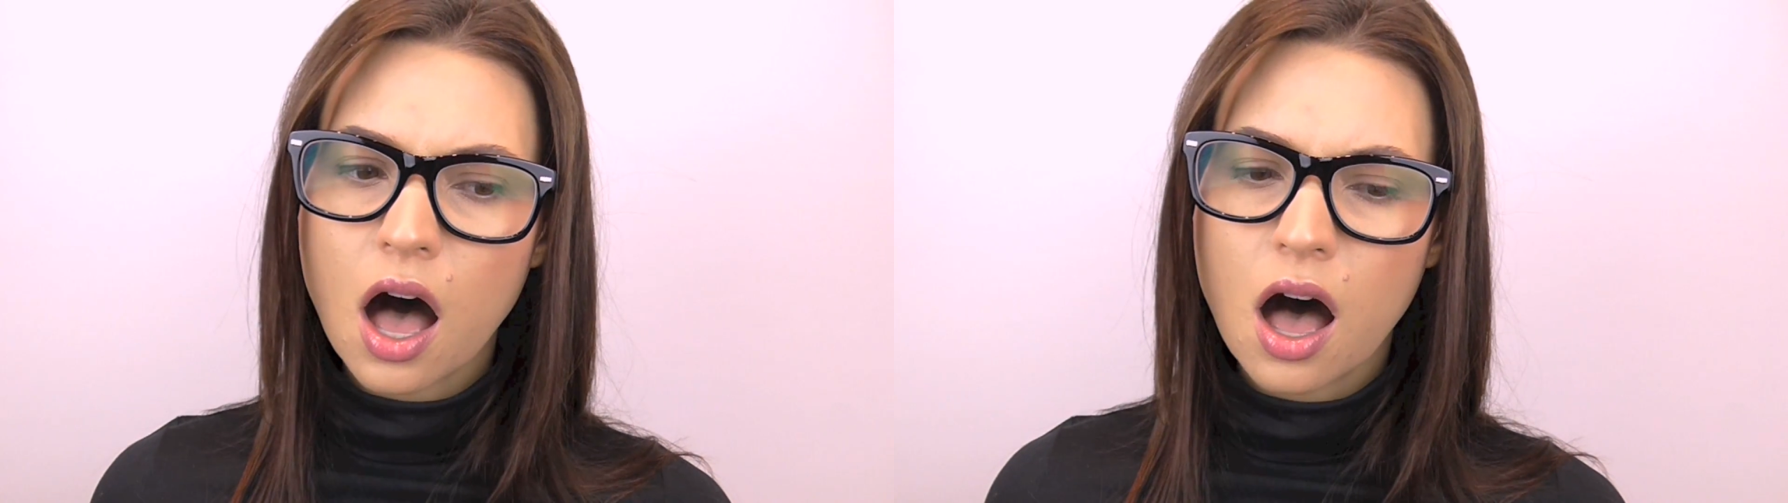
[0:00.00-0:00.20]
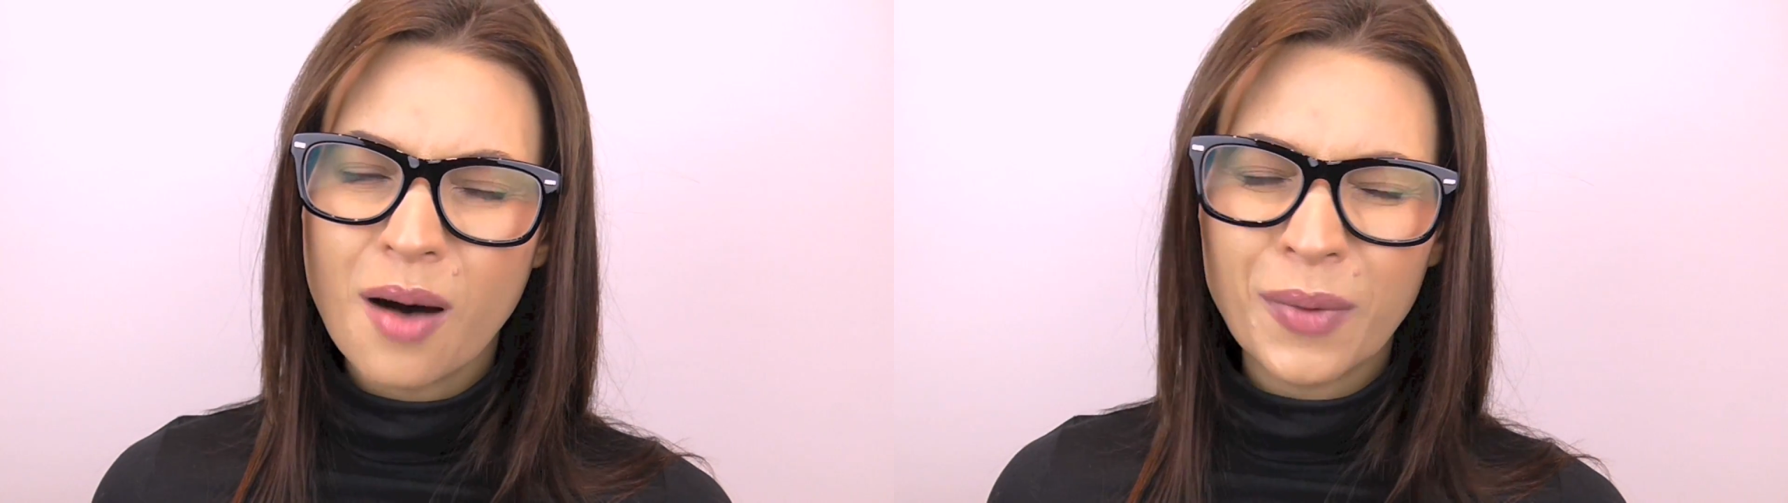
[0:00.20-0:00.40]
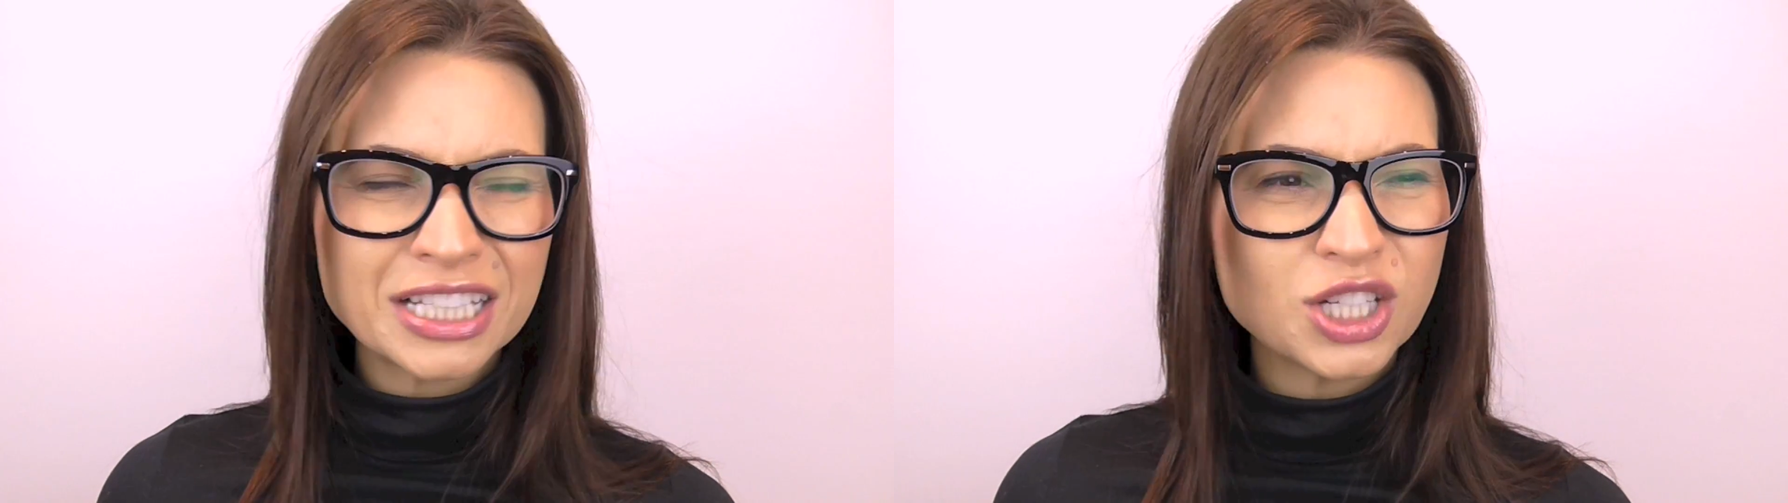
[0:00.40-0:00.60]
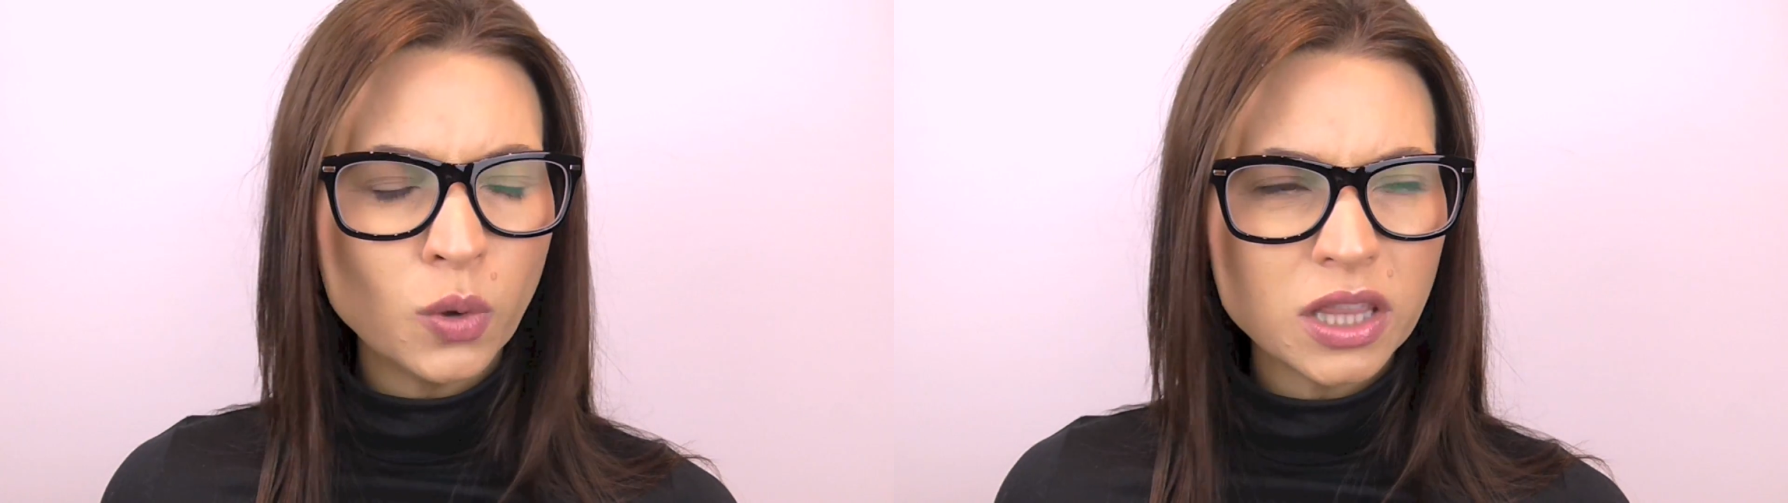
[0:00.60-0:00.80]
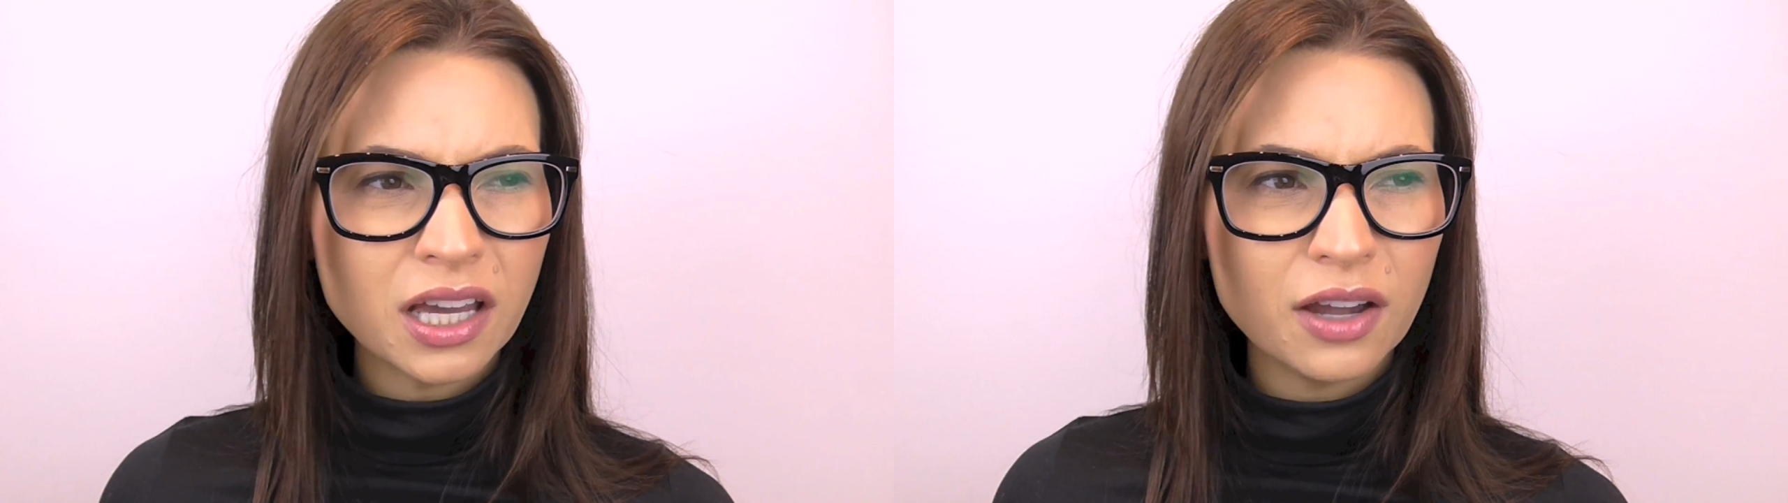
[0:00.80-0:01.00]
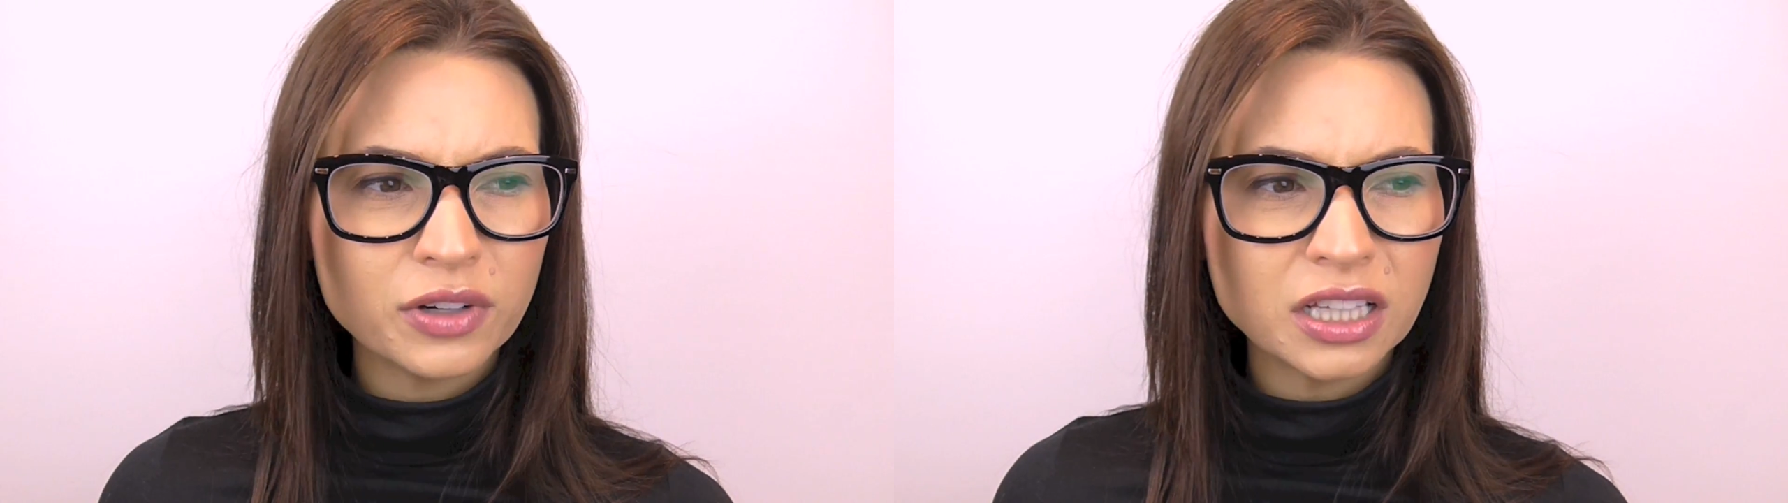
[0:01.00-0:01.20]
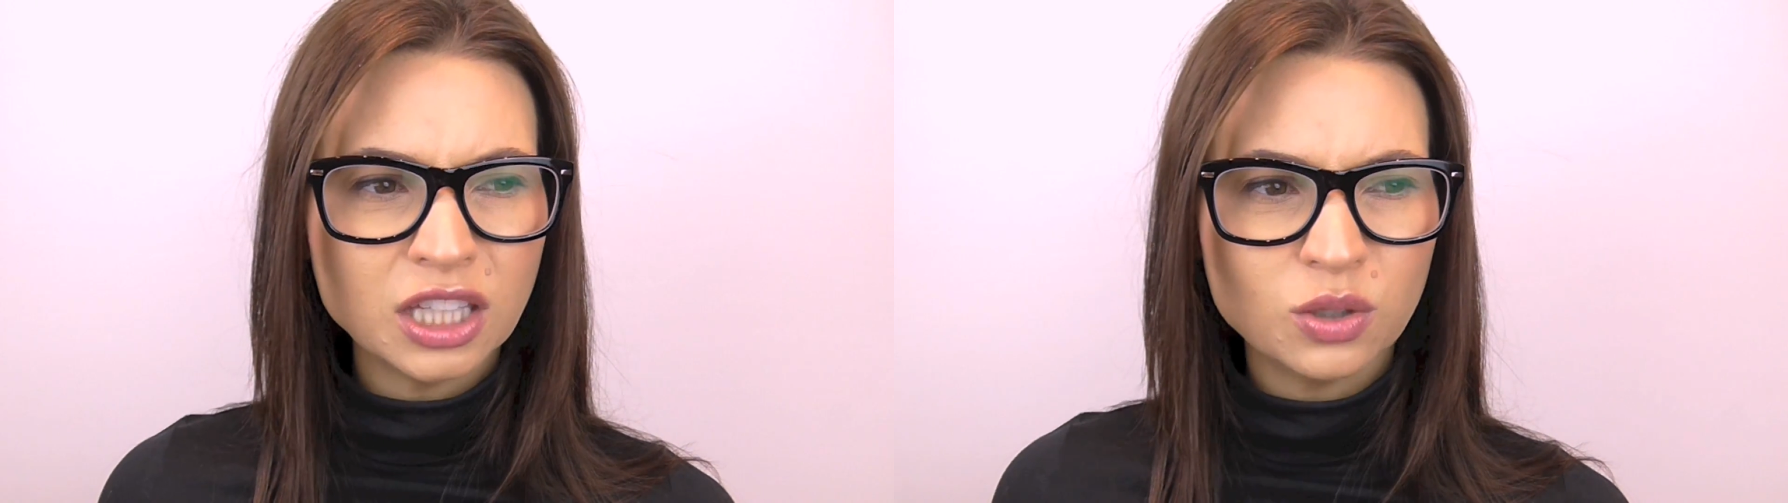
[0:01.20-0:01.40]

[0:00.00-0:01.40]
I don't think I really